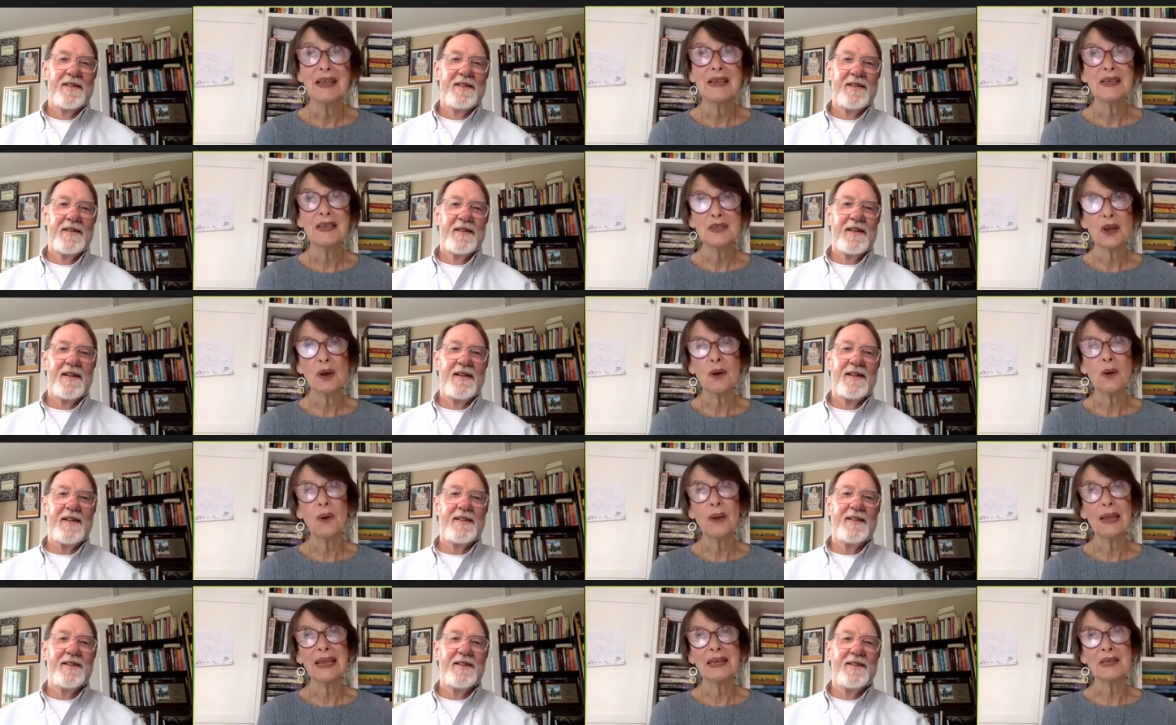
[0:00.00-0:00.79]

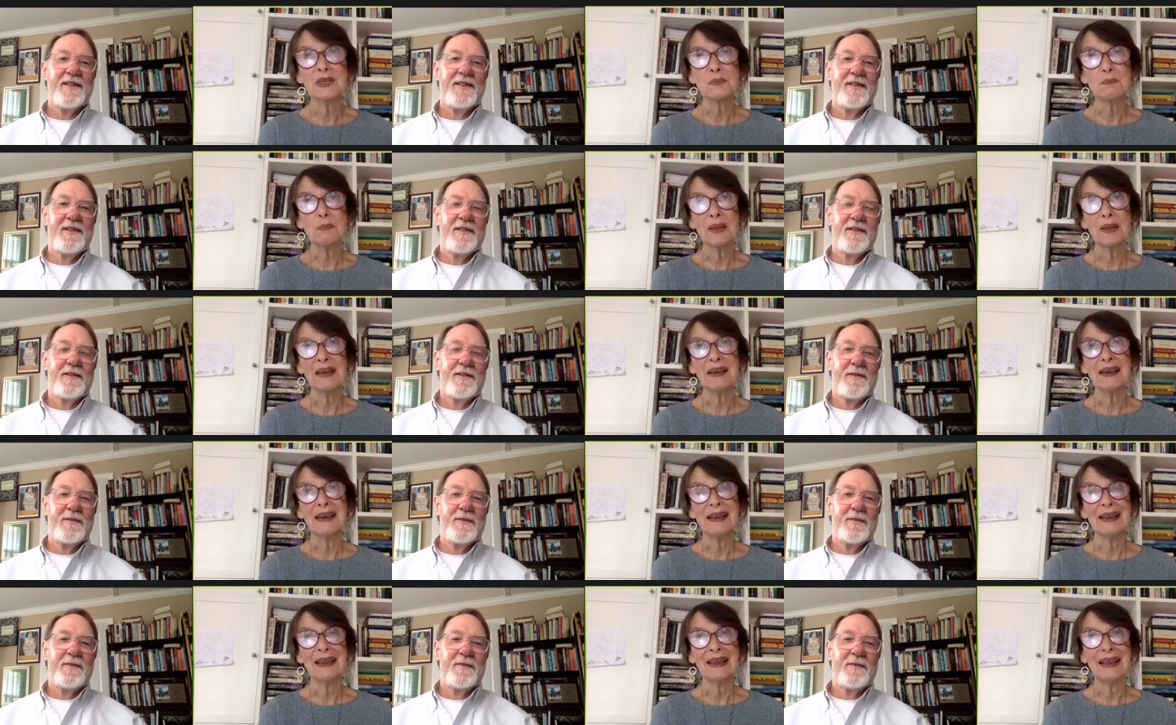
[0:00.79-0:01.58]
Speaker 1: So it's
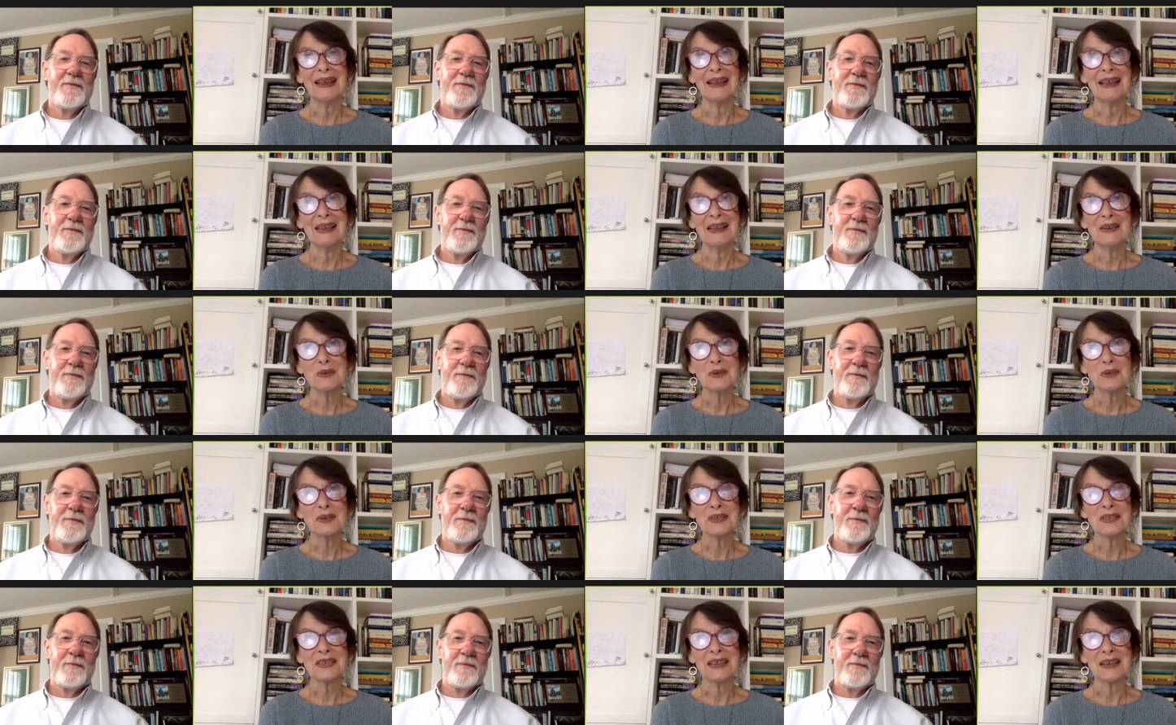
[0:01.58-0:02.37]
been
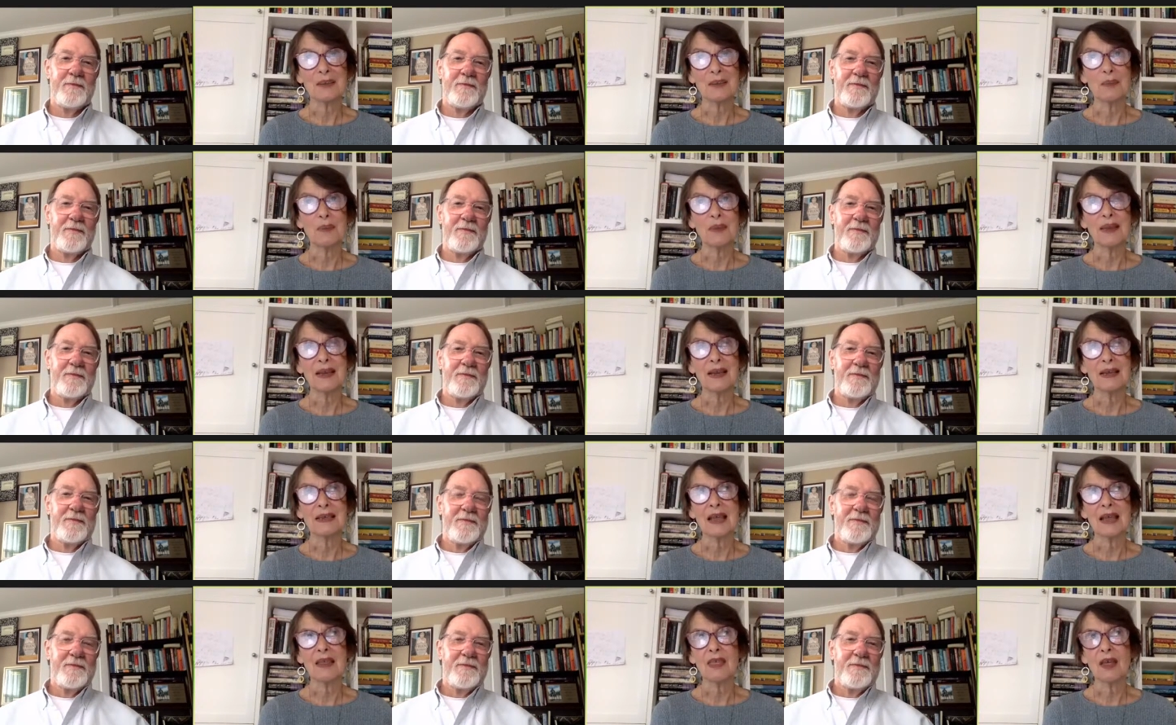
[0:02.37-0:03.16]
interesting
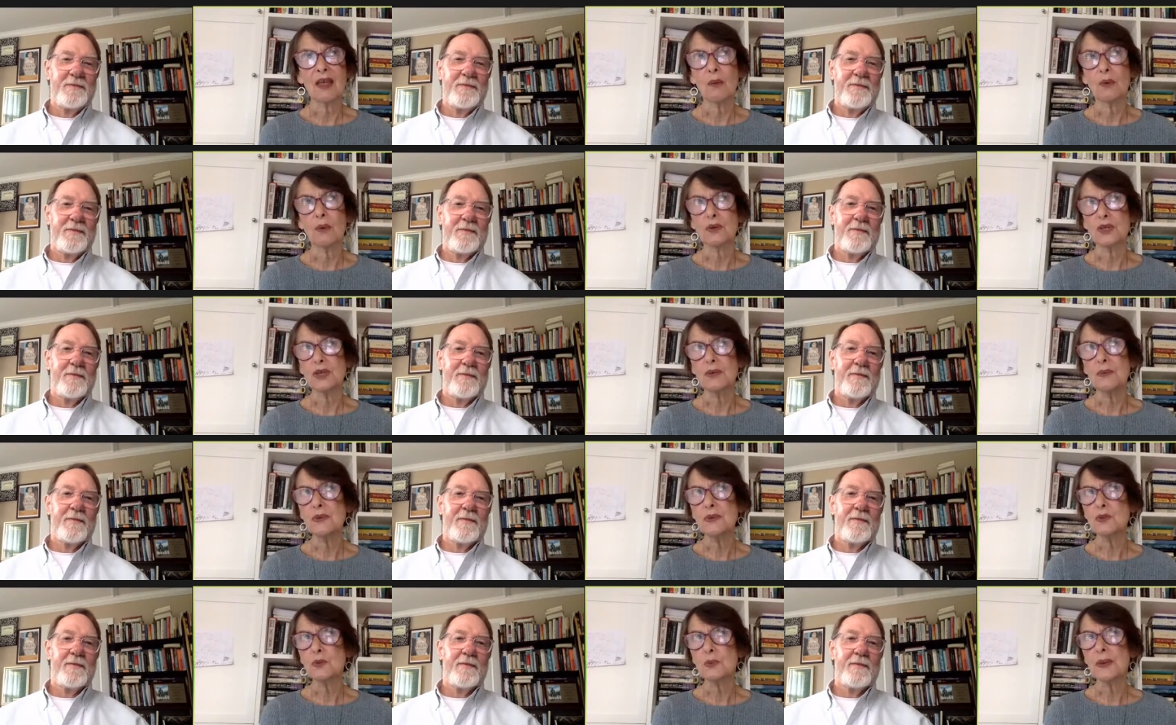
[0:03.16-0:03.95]
because I thought, well, she
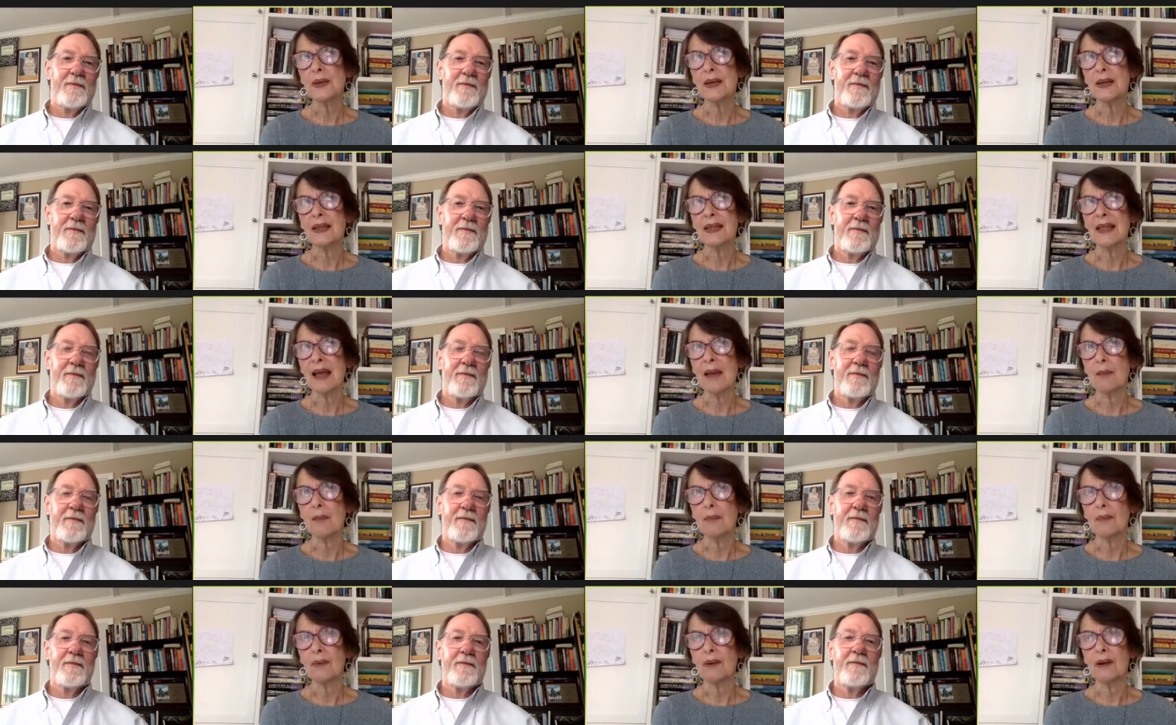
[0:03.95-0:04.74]
was reading that
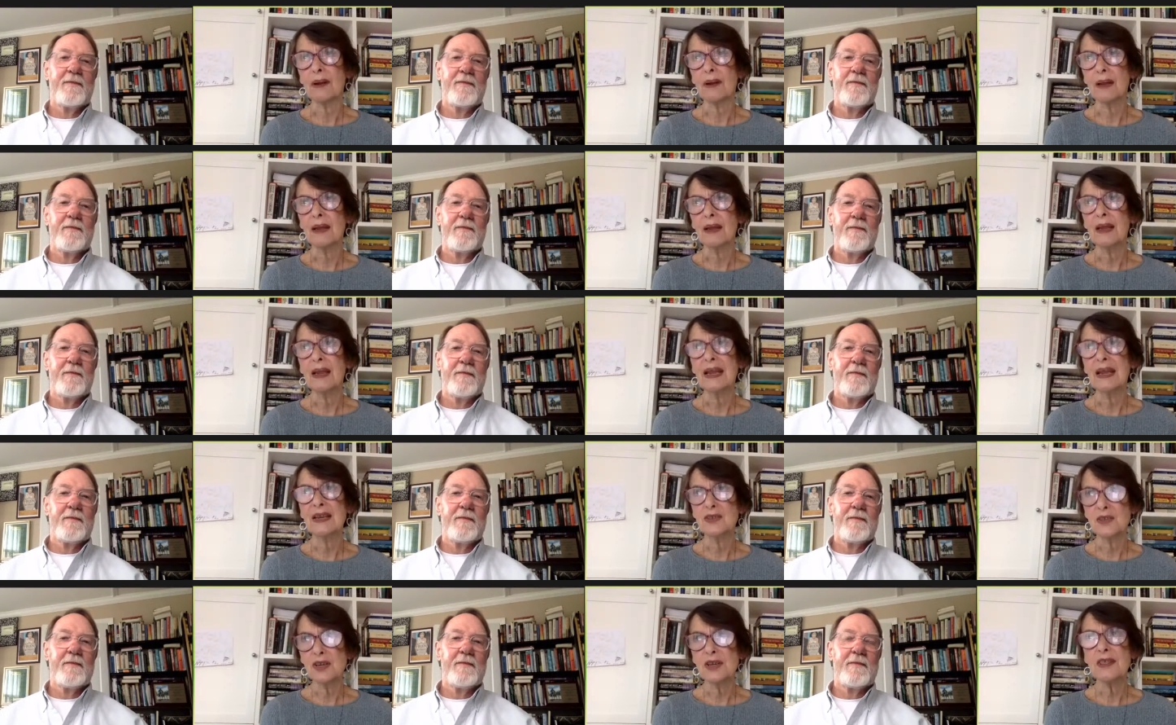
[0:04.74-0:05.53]
book
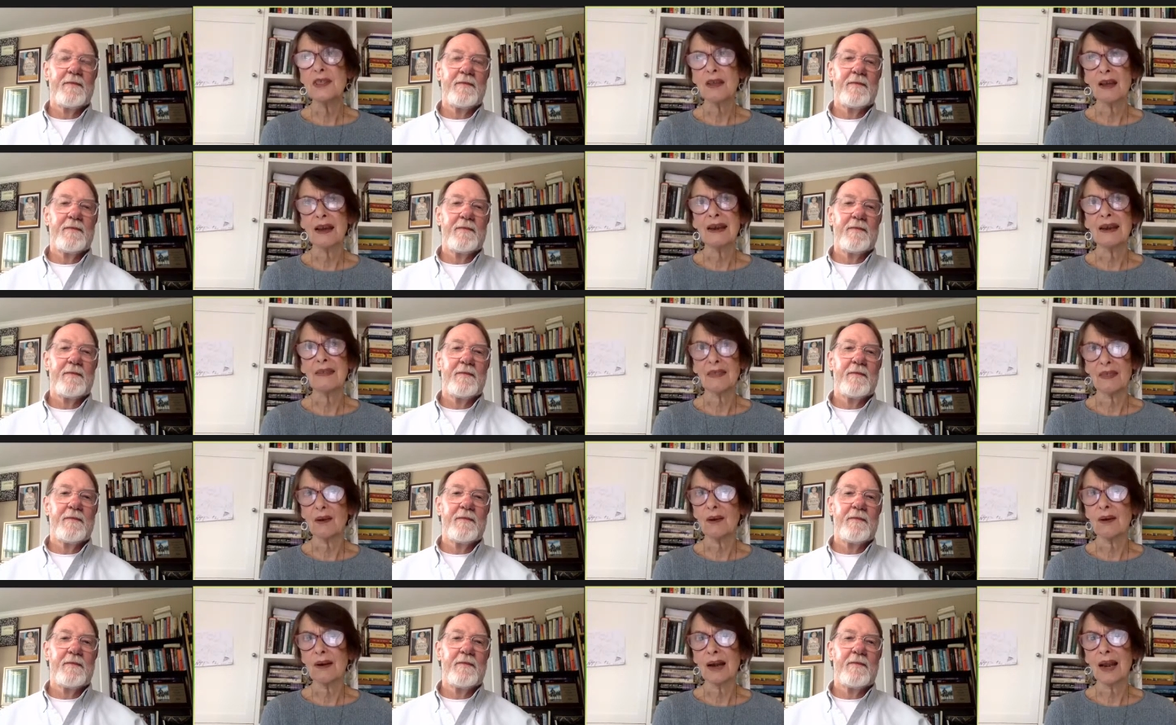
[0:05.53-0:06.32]
and she thought it,
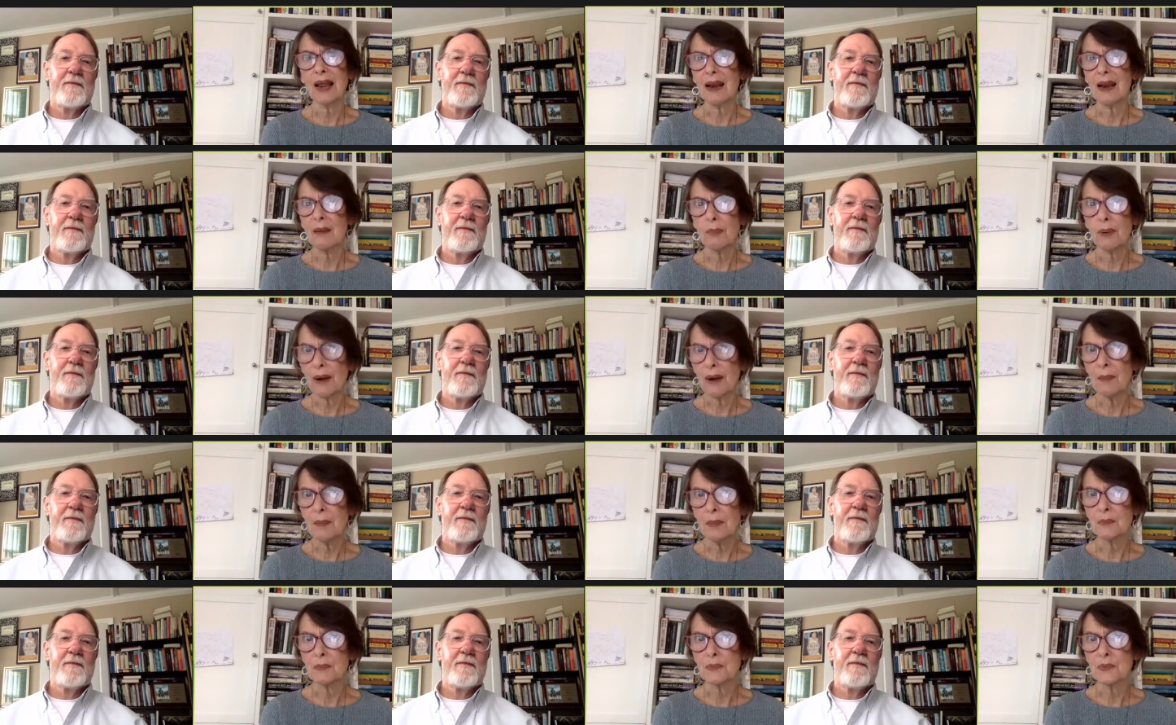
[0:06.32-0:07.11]
there are a lot of
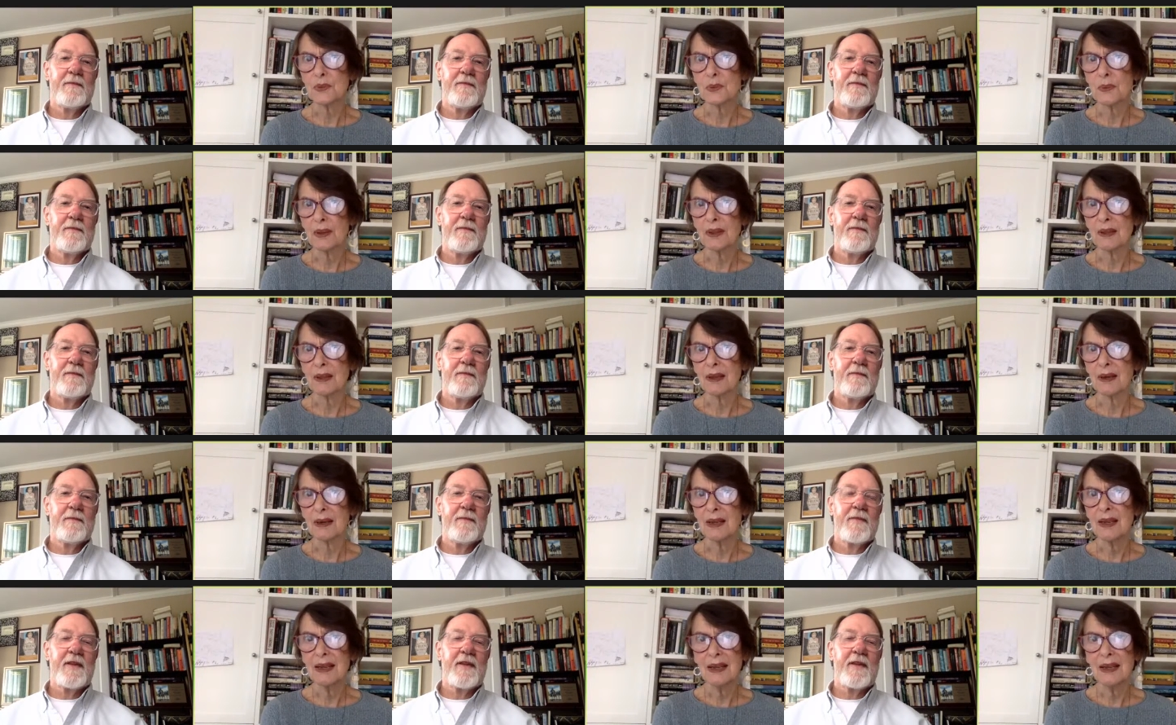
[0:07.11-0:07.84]
problems with it.